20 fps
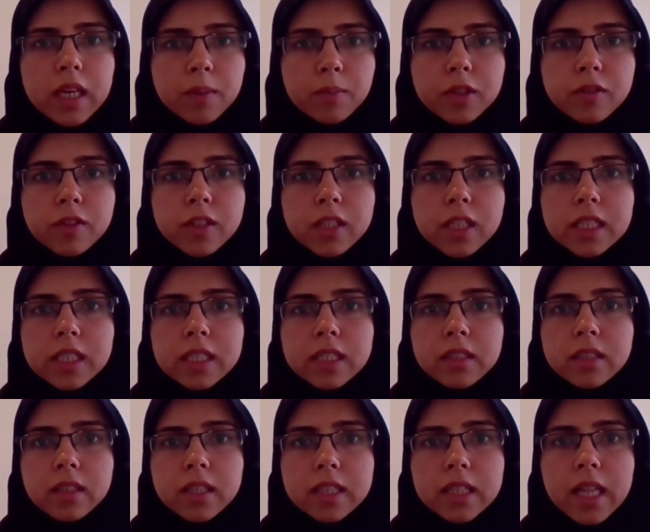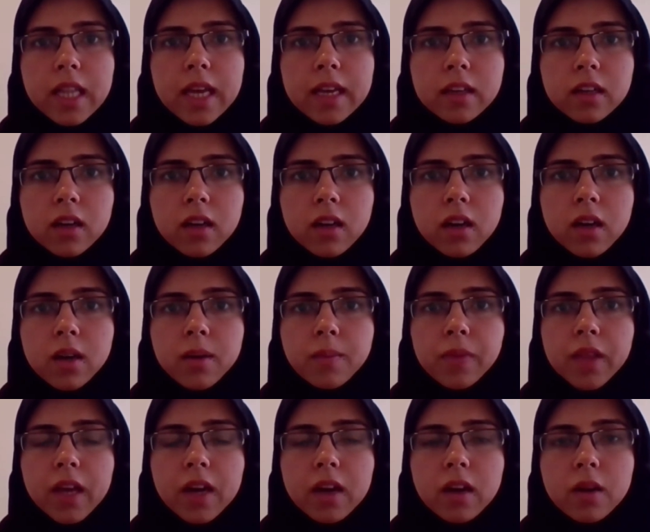Captives is, is like
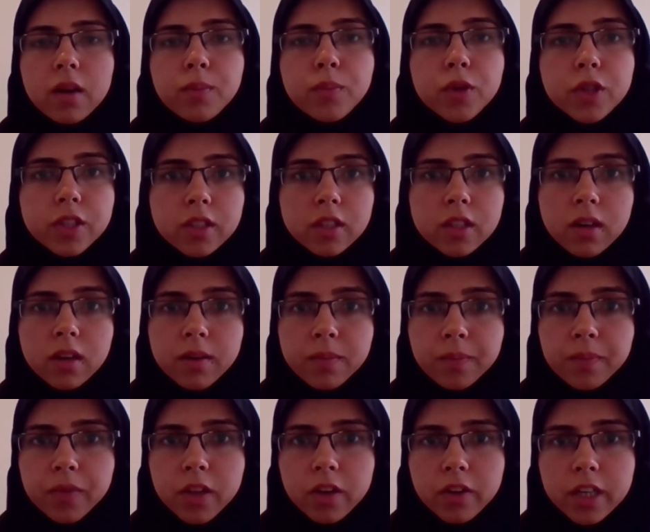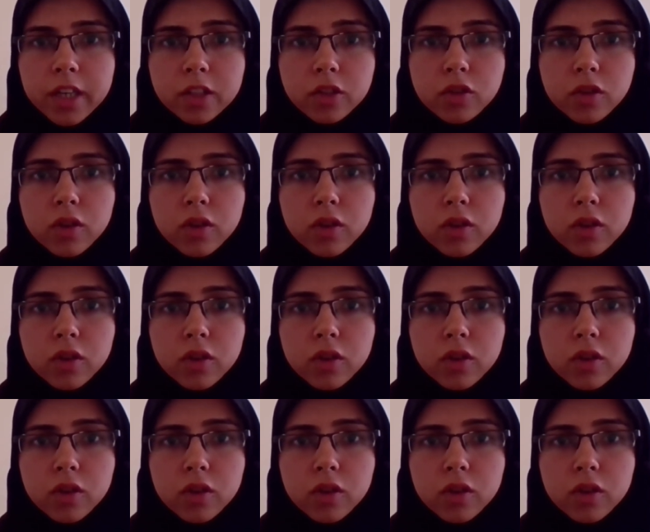um, a prisoner, right?